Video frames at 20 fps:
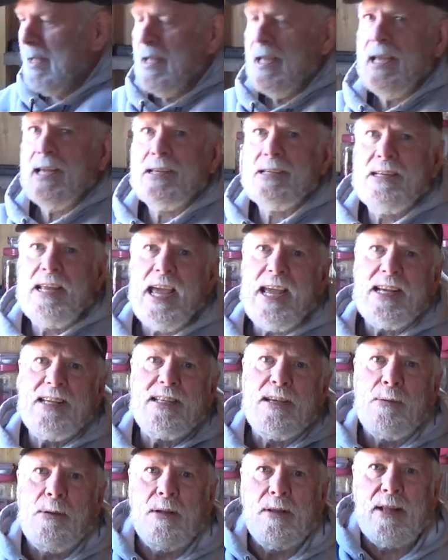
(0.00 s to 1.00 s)
is take
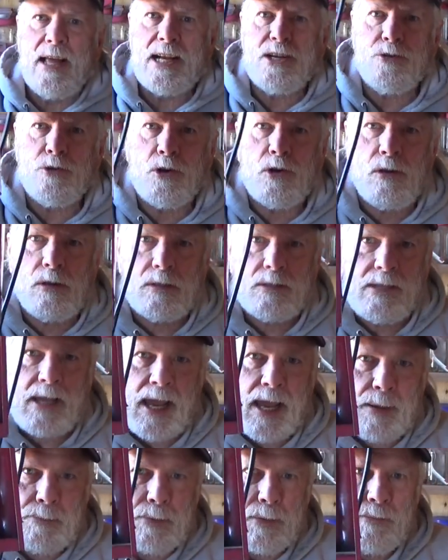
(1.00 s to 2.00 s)
some electrical
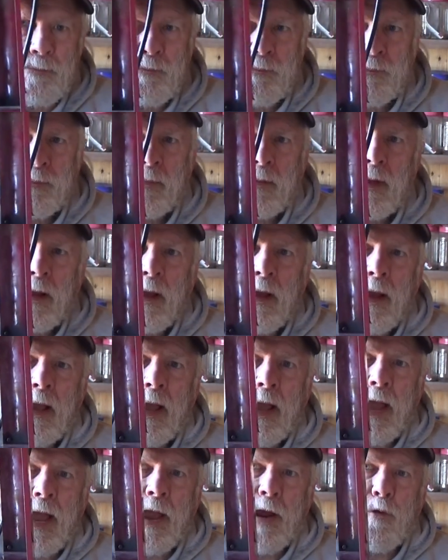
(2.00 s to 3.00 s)
tape
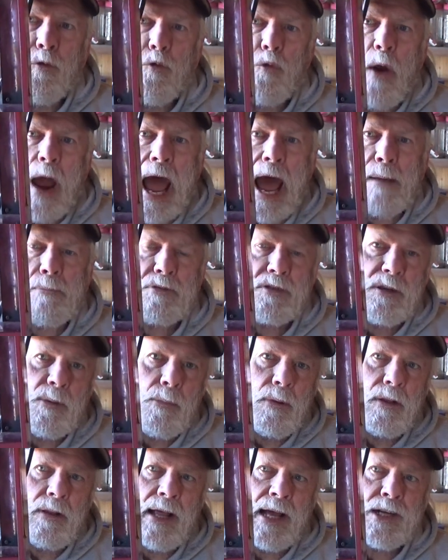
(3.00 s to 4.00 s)
and wrap
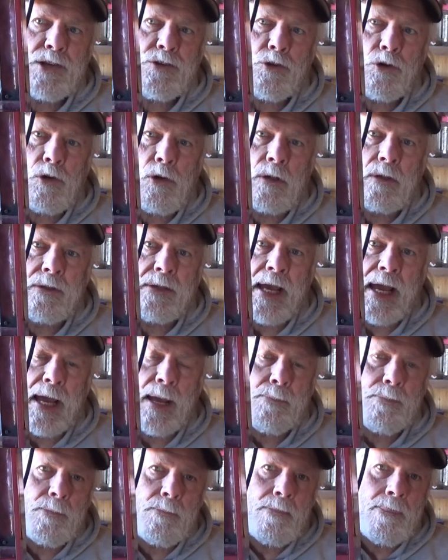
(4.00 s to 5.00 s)
some electrical
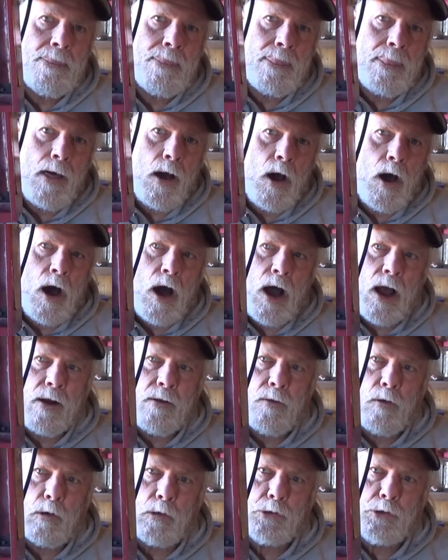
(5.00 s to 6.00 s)
tape on
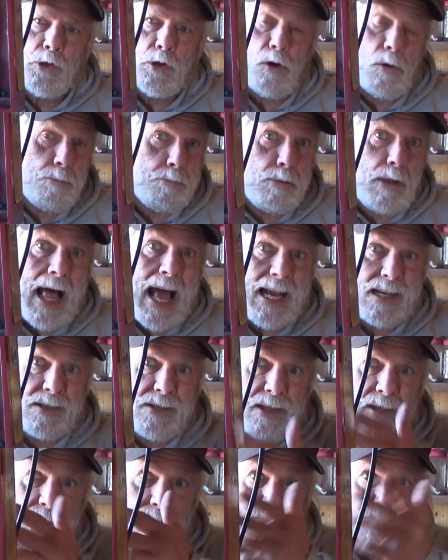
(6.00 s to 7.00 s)
those little
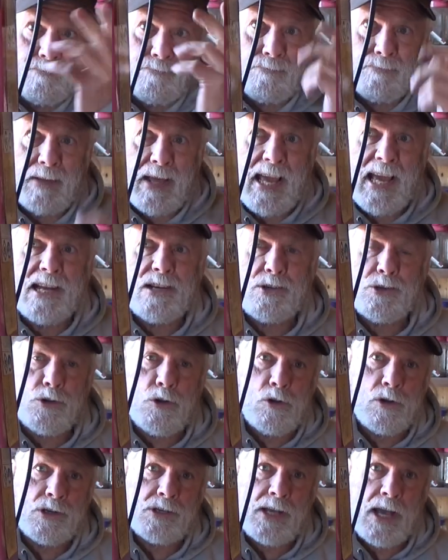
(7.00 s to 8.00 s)
plastic
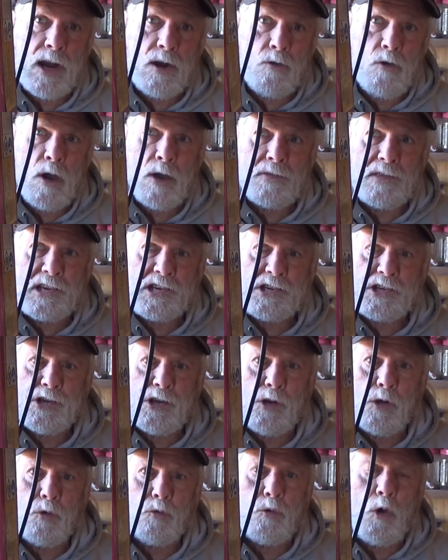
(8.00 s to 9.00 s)
inserts that are on the
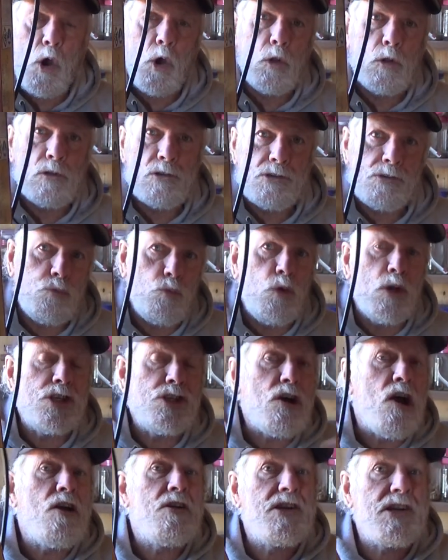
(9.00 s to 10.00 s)
steel rollers,
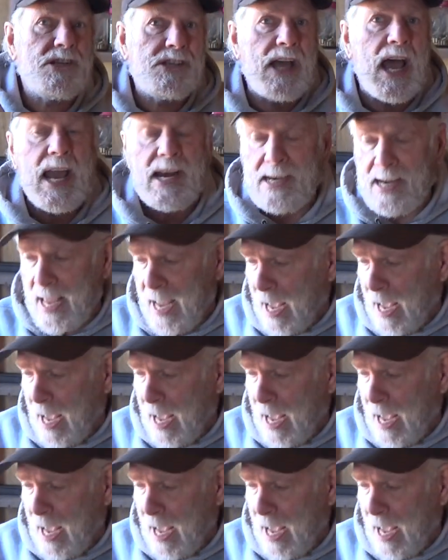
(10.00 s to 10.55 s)
which are designed to